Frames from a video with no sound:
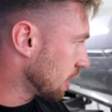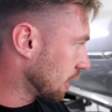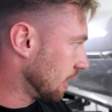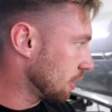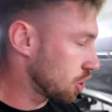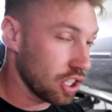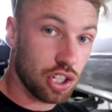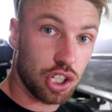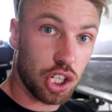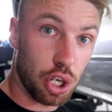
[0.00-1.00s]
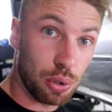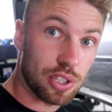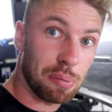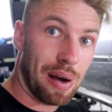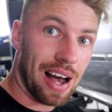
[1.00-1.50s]
you can literally just
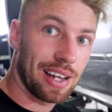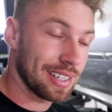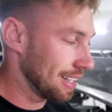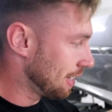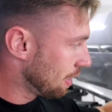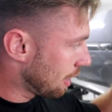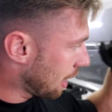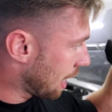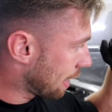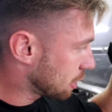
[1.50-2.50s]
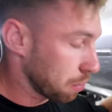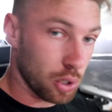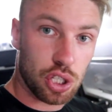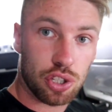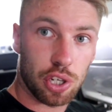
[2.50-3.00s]
use the pad to
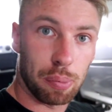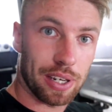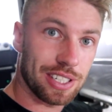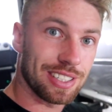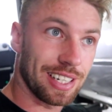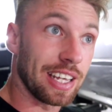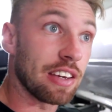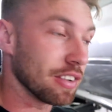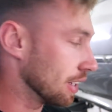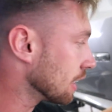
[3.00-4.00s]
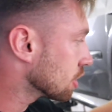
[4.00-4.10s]
push the 2 pistons in evenly.